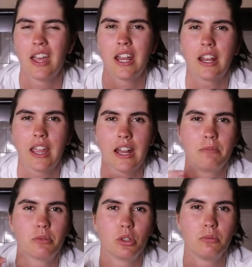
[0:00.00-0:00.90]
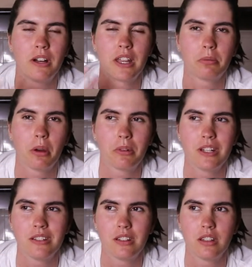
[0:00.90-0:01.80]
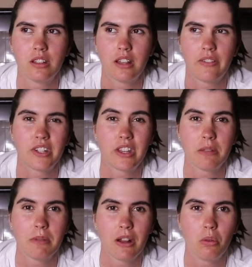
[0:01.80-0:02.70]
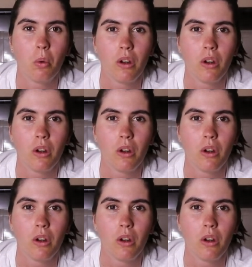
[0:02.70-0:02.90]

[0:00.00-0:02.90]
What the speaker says: it can absorb other properties in the lavender that you may not